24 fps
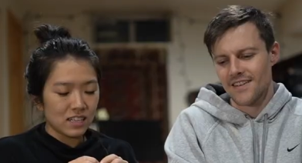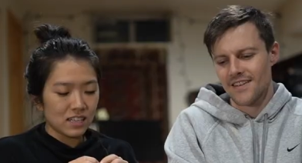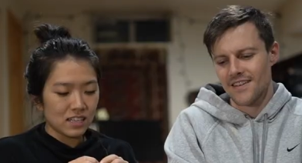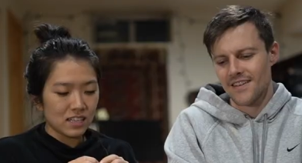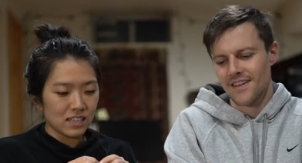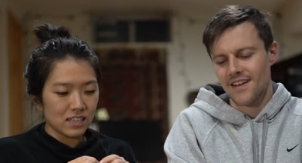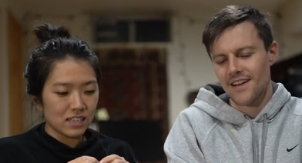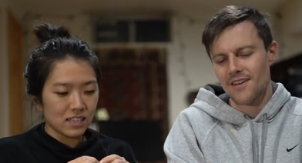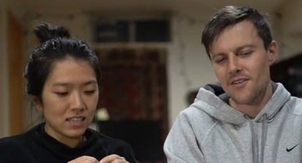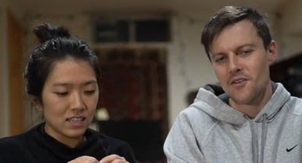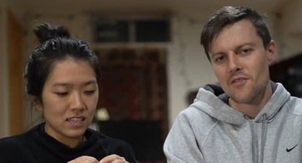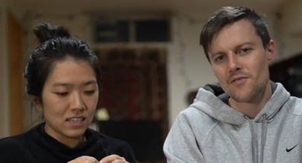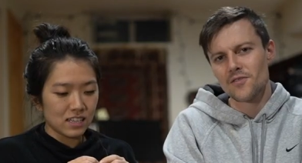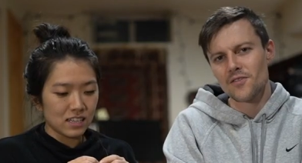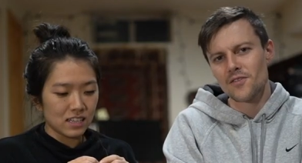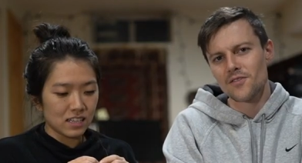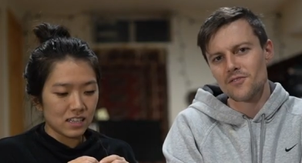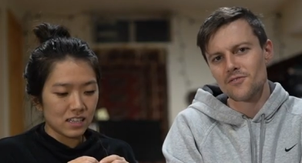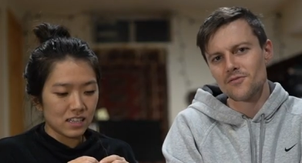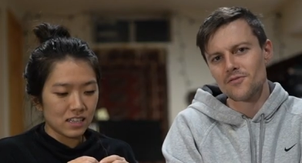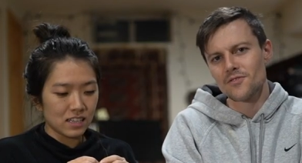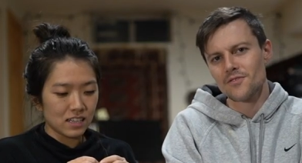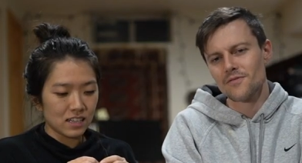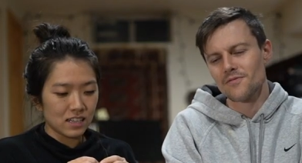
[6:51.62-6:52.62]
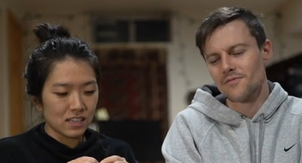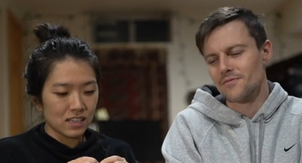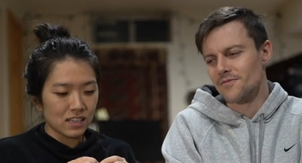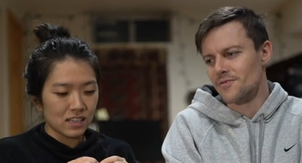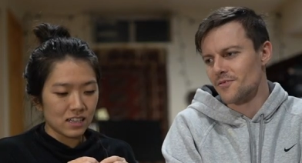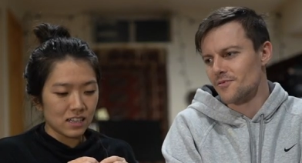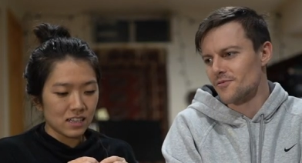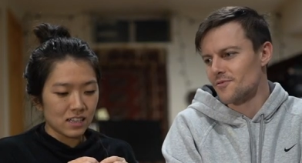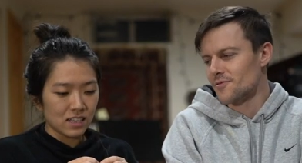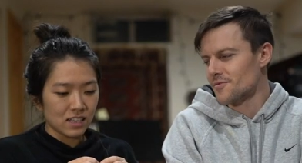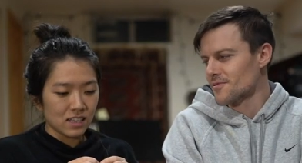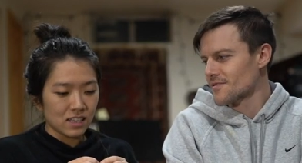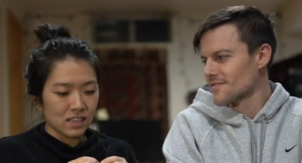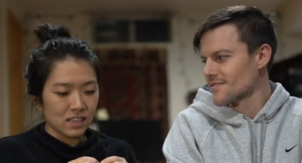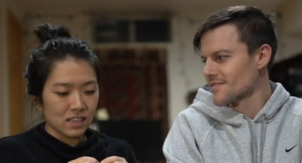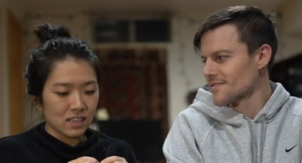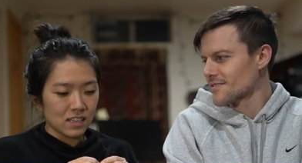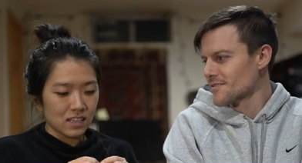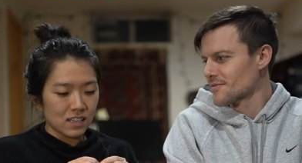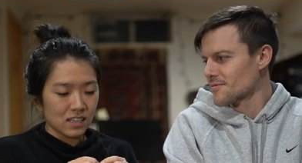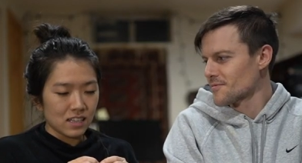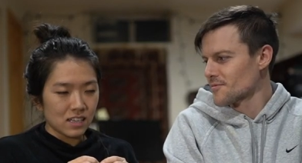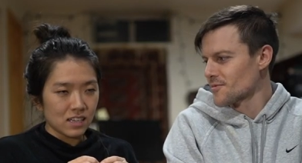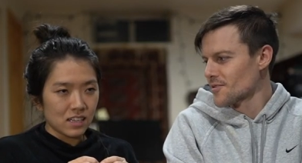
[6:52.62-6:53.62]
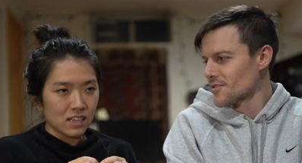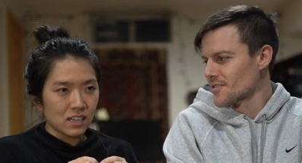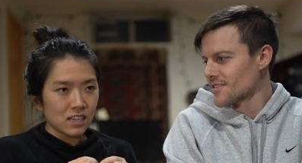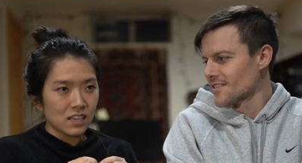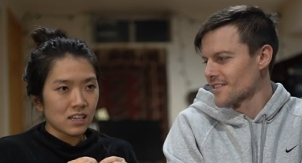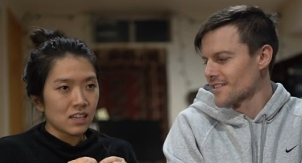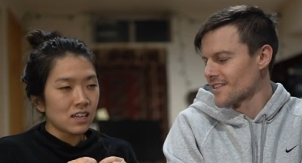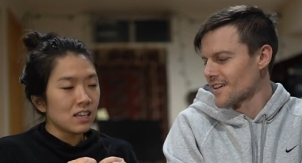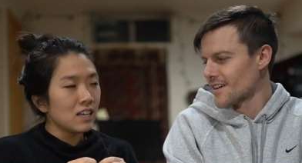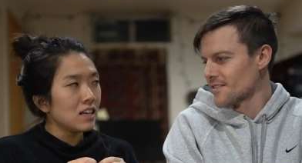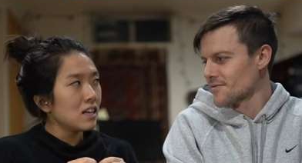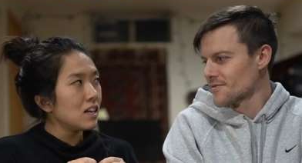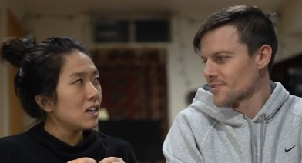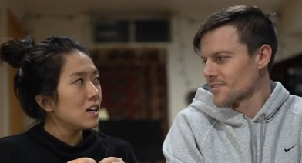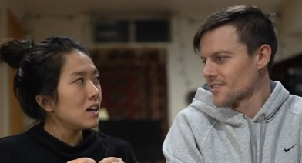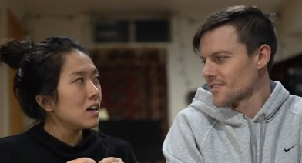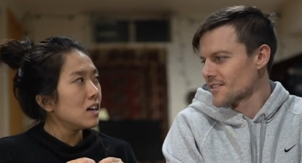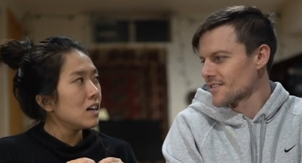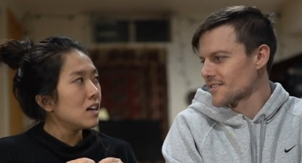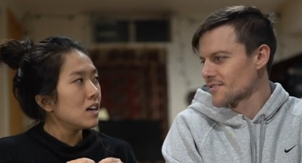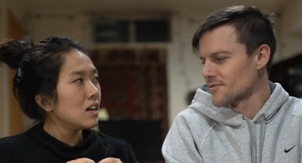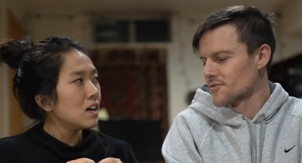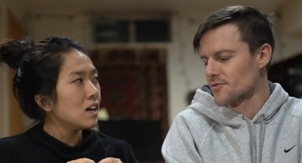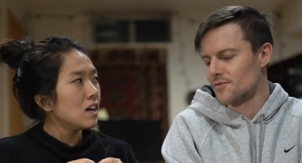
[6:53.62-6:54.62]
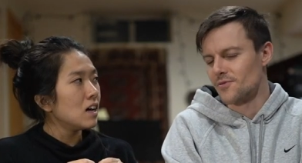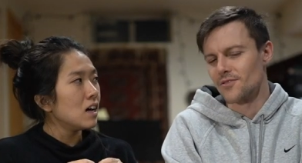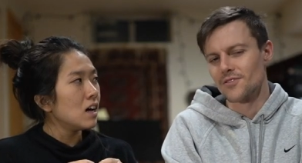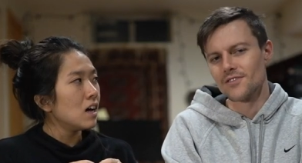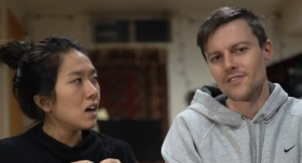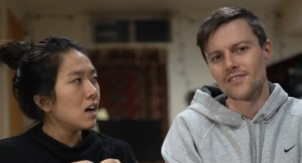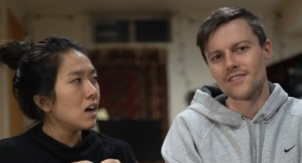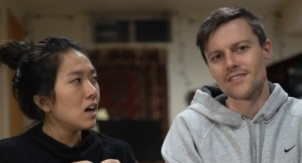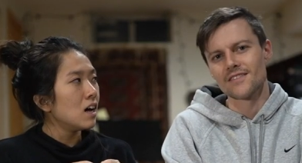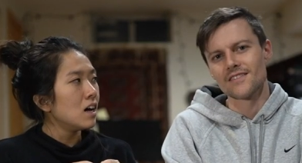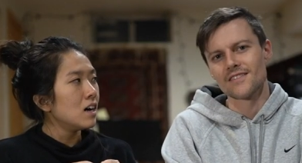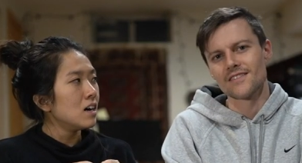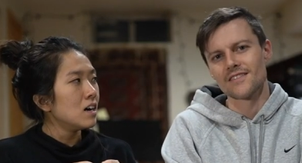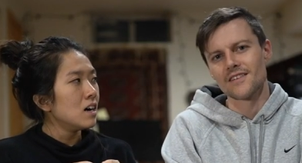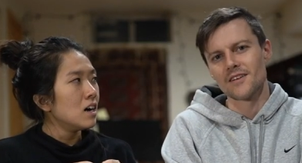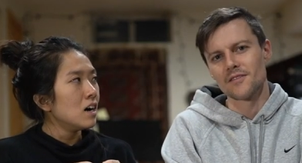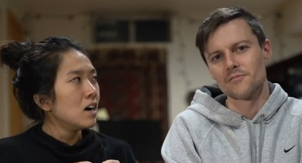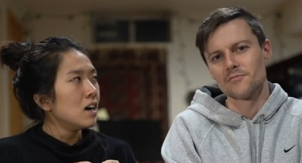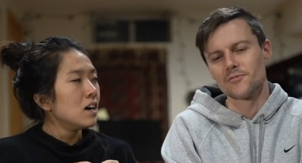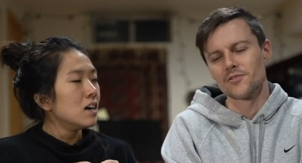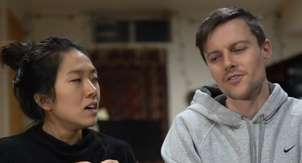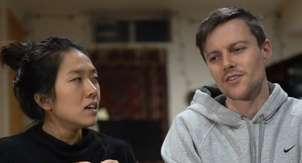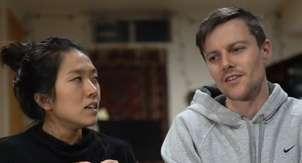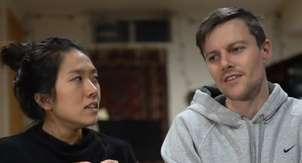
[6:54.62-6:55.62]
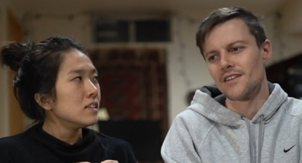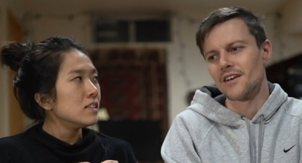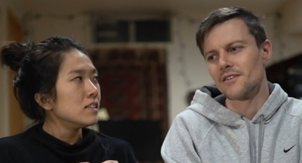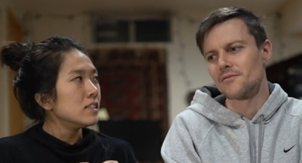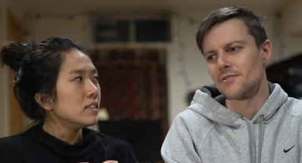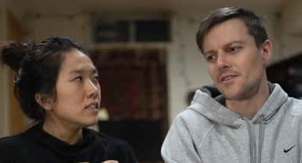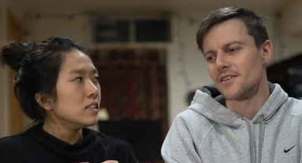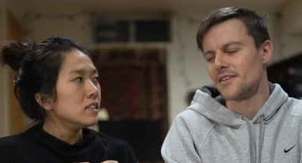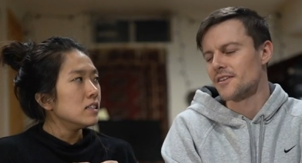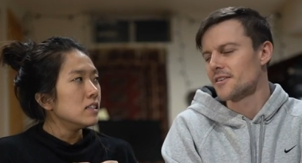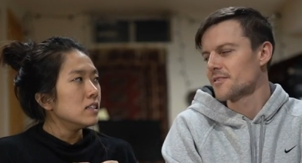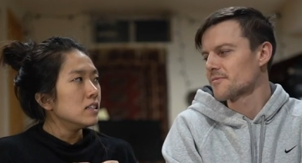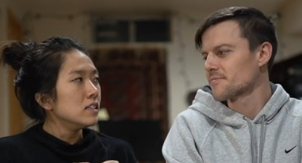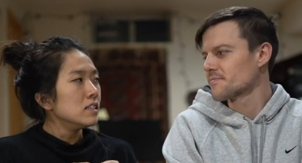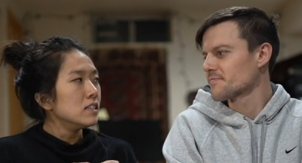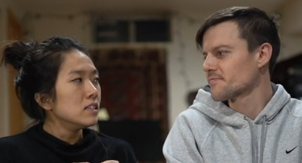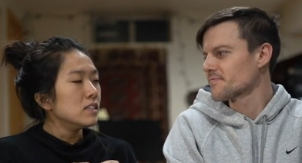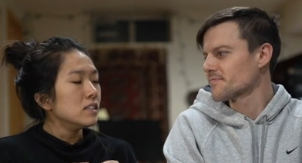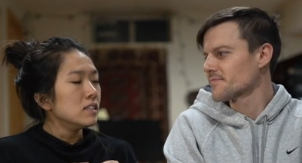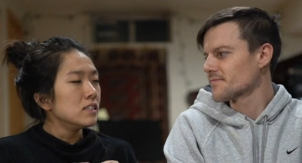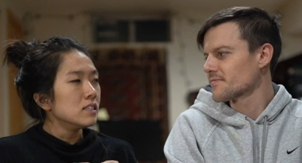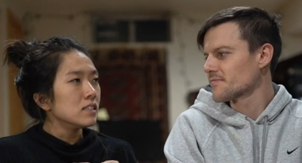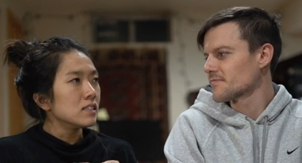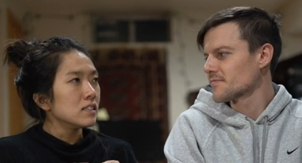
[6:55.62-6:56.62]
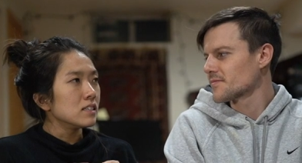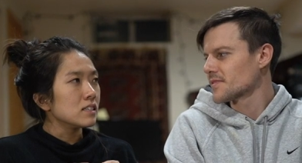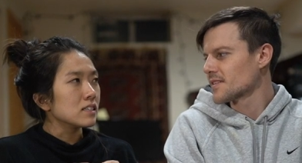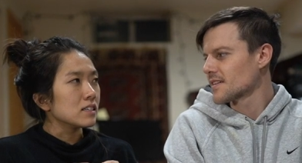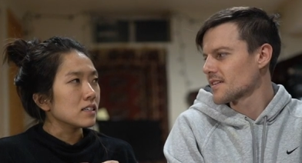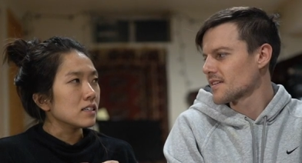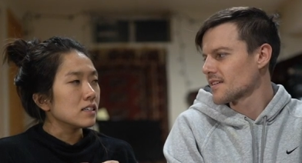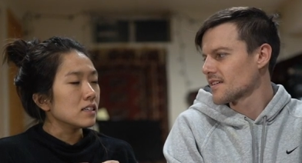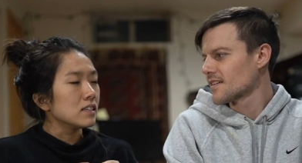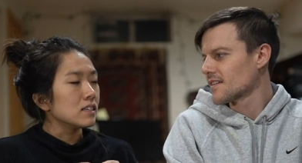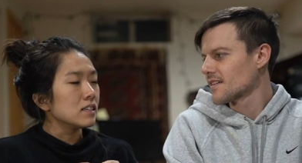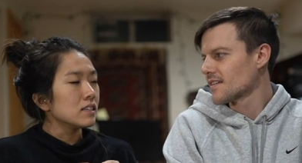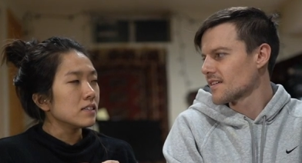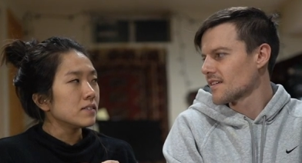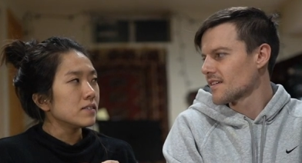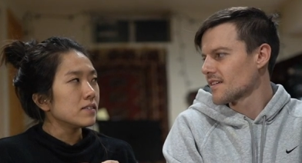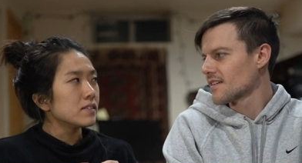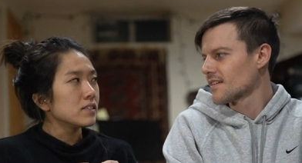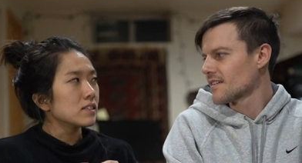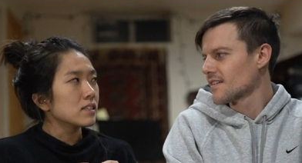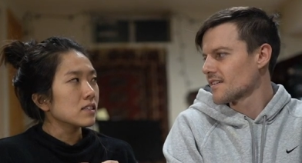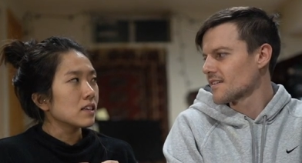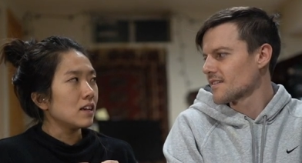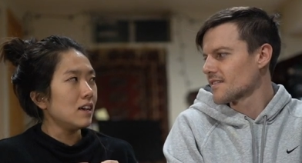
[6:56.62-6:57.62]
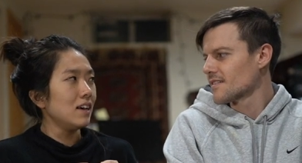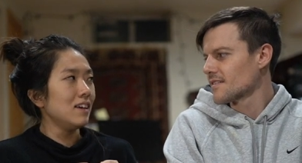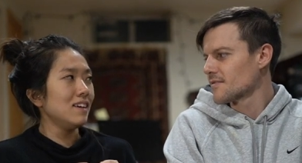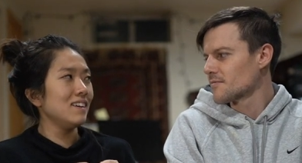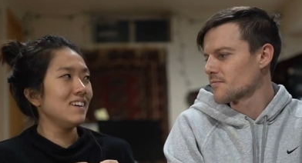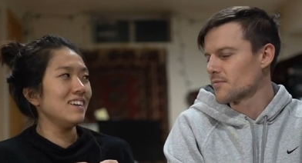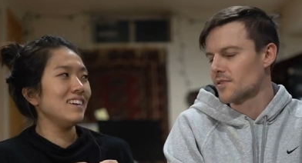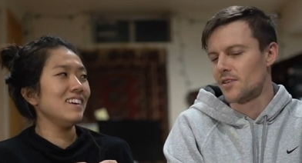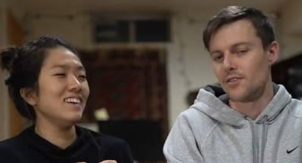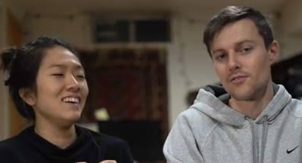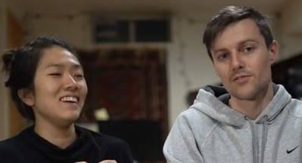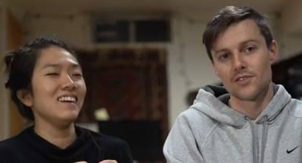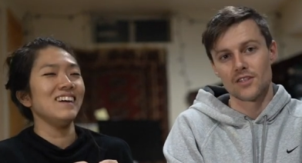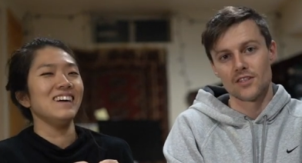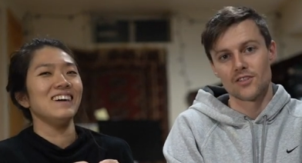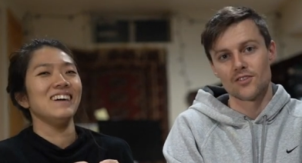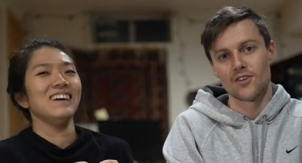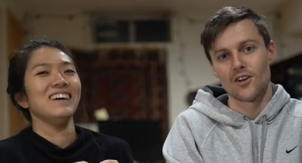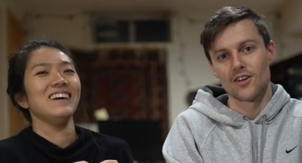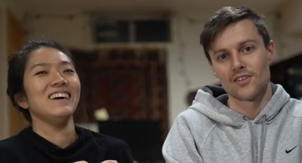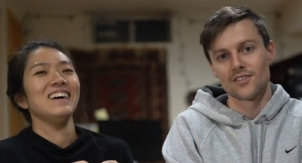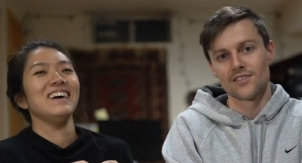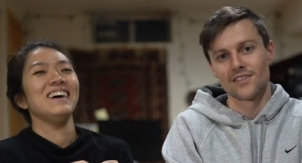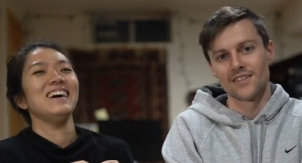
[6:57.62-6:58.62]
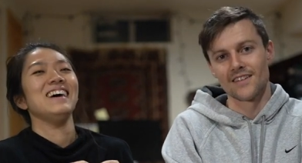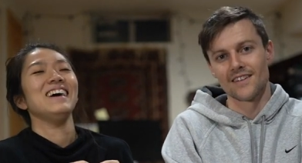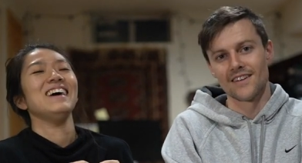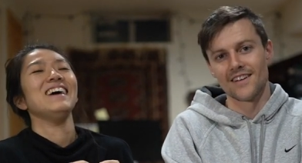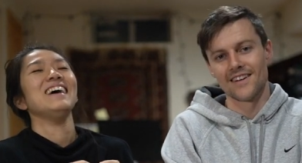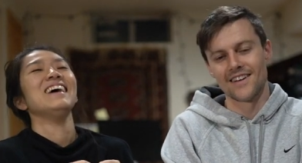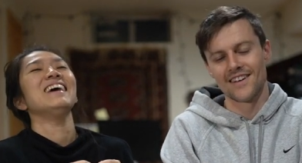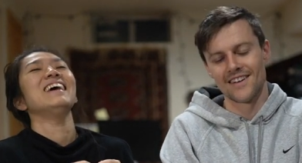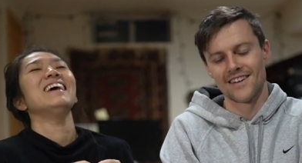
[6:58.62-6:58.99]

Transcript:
Speaker 1: Yeah, overall, it was, really, it was worth it. I feel like it was worth it. I'm really glad we came. Yeah. but it was exhausting.